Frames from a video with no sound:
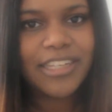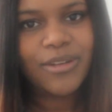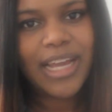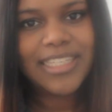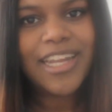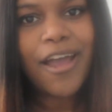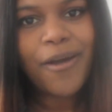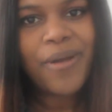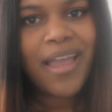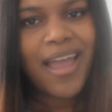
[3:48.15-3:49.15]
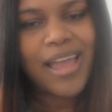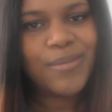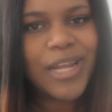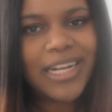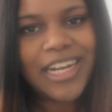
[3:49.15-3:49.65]
and you guys know I
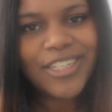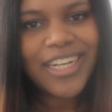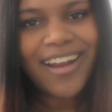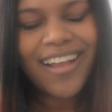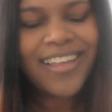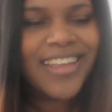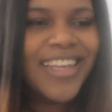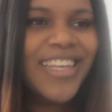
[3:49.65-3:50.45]
am not a country girl.